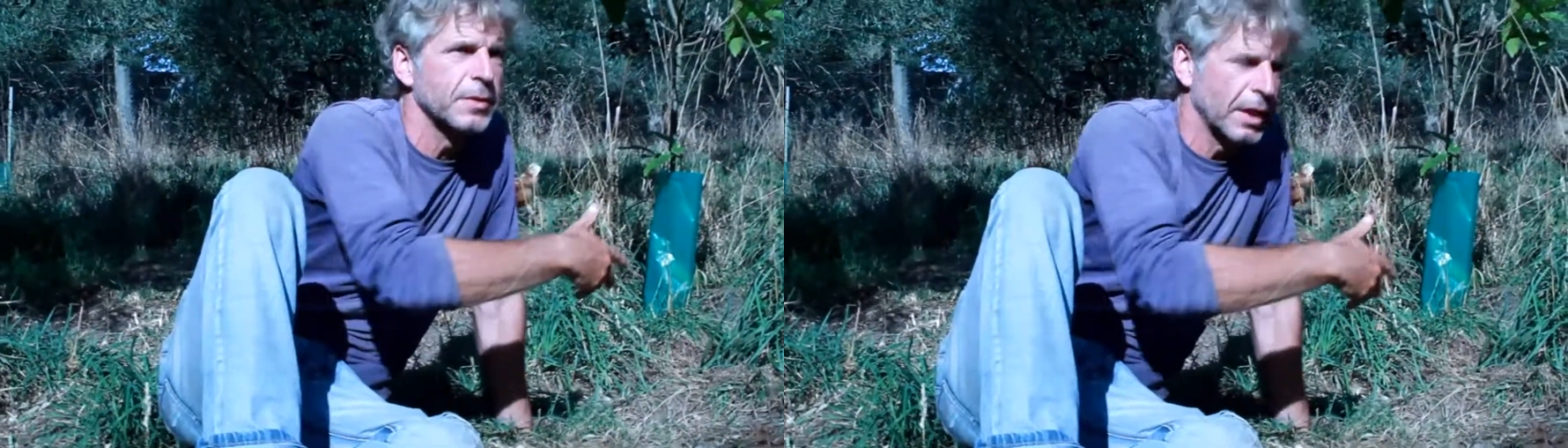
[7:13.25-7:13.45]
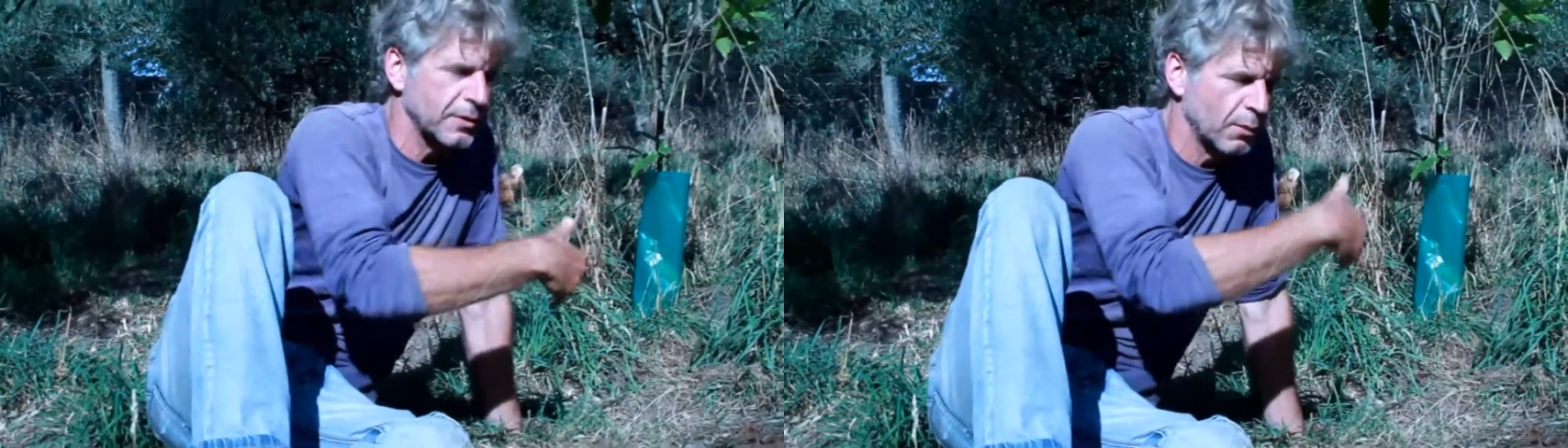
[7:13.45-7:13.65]

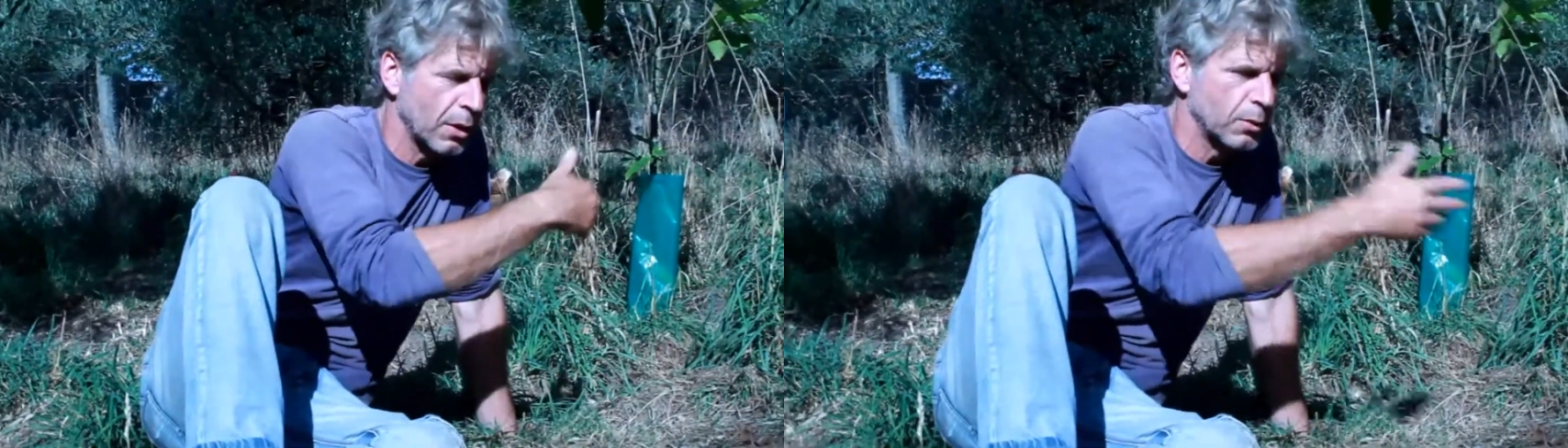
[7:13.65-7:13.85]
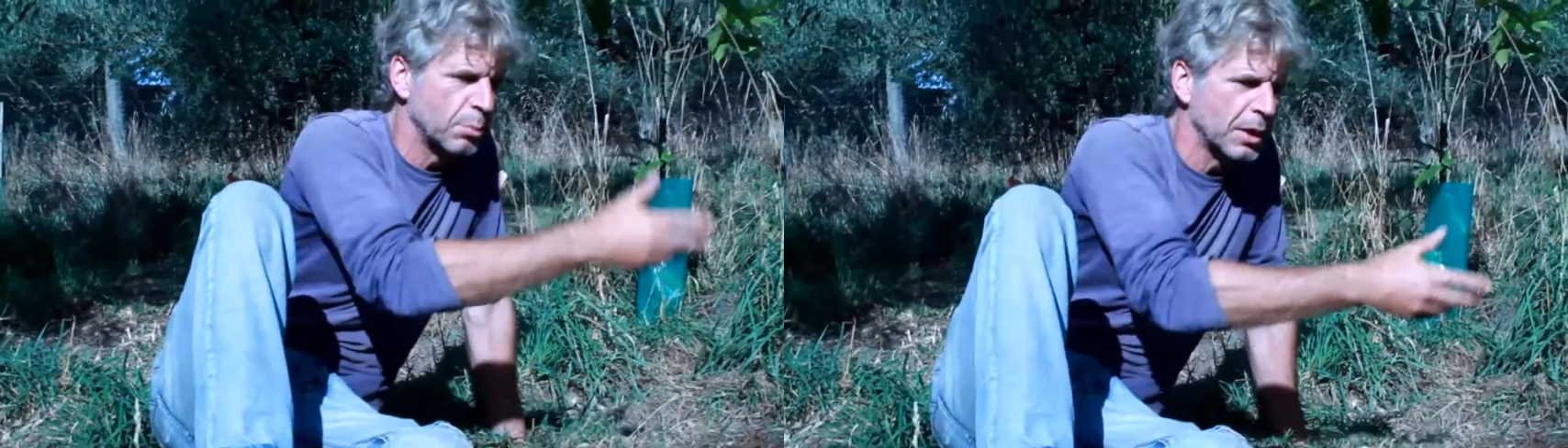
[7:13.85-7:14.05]
That's
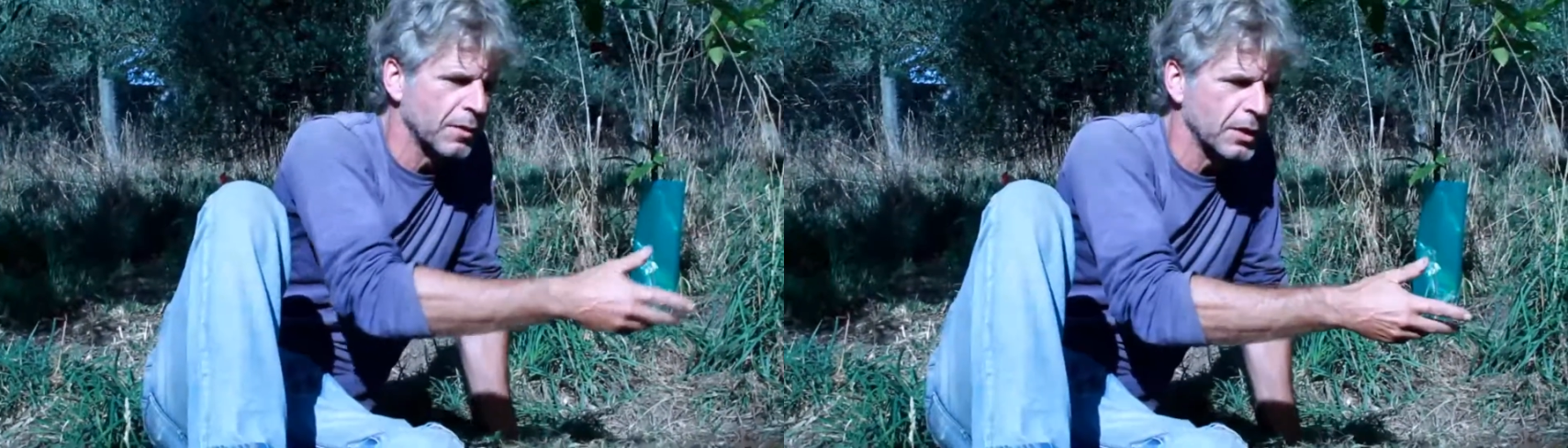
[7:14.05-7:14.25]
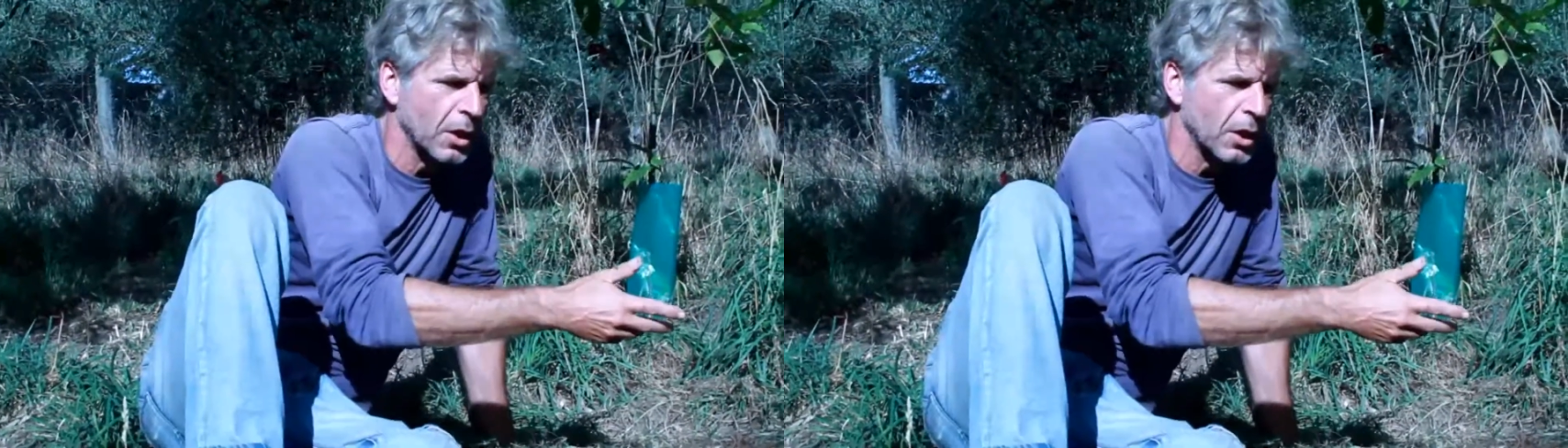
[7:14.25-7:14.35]
where we're building